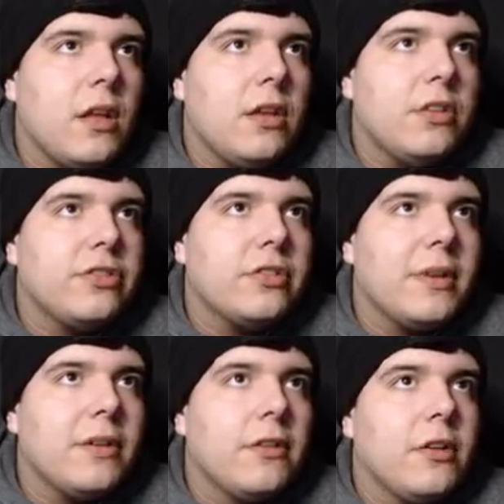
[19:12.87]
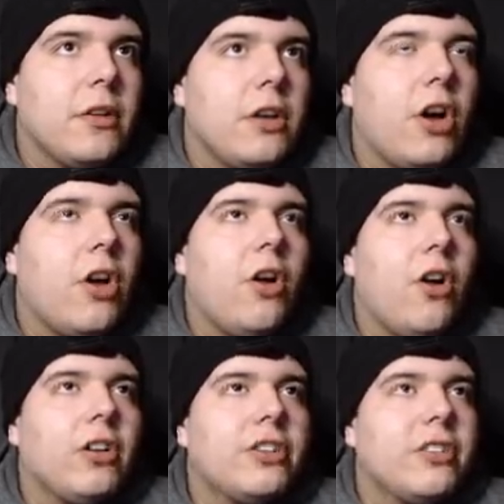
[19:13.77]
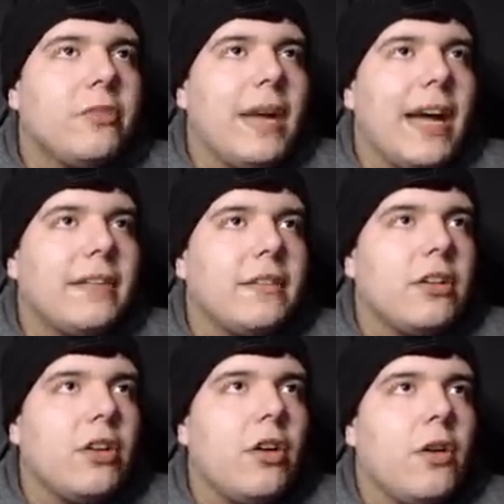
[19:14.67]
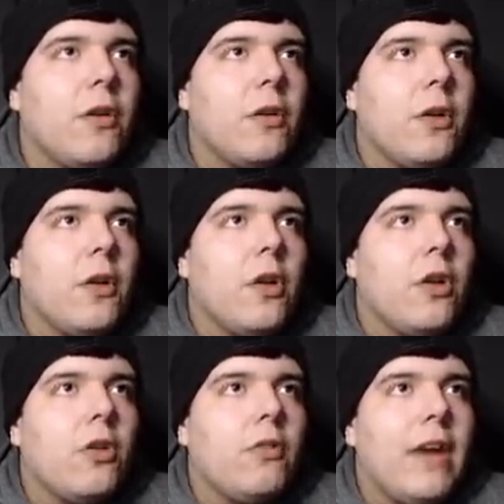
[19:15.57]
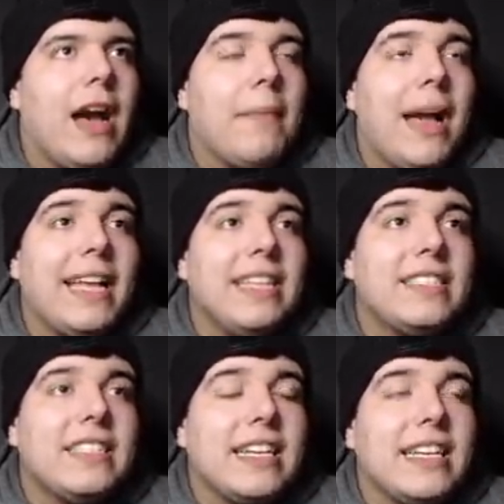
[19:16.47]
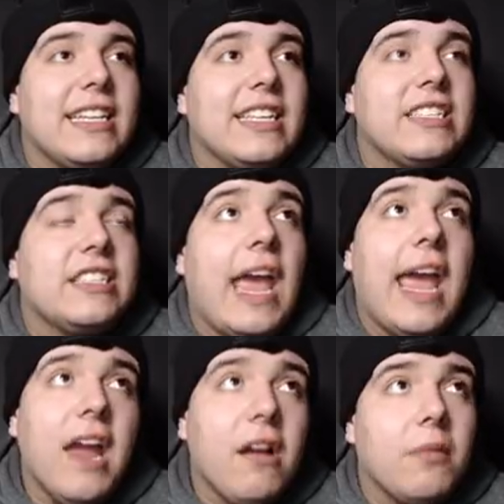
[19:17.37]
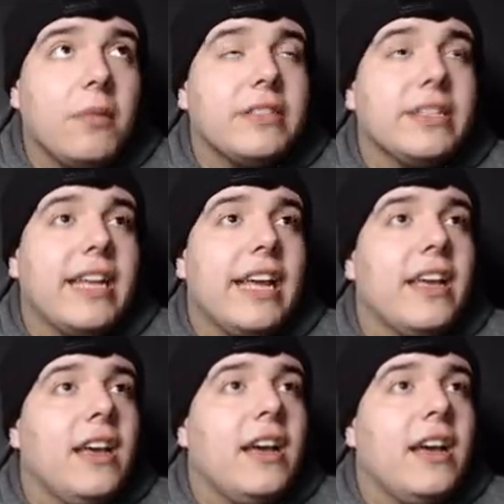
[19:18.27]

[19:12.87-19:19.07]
Juke him out. Oh, you're so bad. Wow, my hit sticking is terrible today.